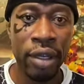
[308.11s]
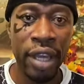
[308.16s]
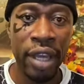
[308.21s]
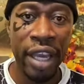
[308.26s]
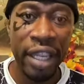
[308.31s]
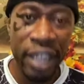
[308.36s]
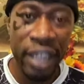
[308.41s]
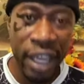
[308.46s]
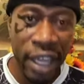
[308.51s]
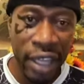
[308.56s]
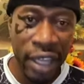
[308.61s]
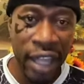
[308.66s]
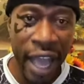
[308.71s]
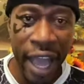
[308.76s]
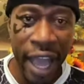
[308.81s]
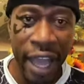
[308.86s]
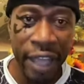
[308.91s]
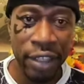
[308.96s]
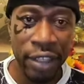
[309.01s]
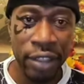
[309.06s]
in the
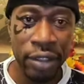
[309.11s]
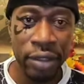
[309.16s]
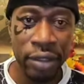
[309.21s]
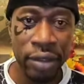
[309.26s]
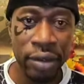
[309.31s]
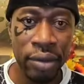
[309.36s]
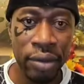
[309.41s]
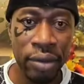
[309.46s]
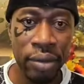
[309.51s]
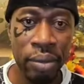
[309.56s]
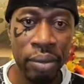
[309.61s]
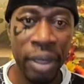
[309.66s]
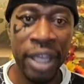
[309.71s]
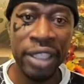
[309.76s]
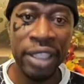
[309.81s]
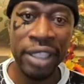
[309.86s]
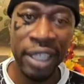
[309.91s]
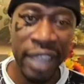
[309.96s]
class because